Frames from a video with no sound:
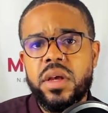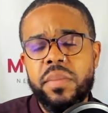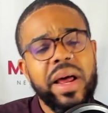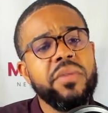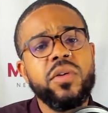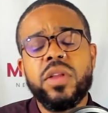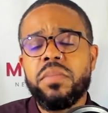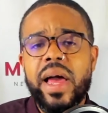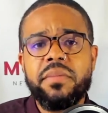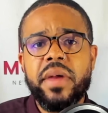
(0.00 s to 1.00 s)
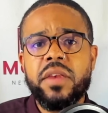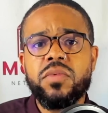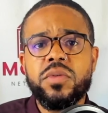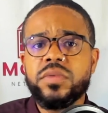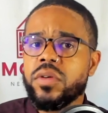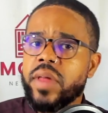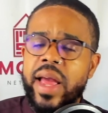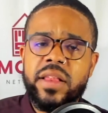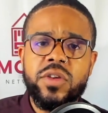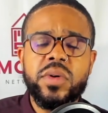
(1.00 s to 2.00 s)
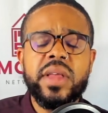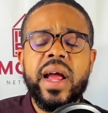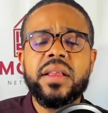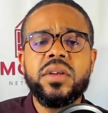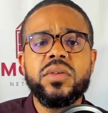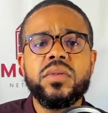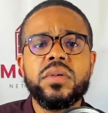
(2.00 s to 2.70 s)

But I was the only black man in the room, so they had to do what they had to do.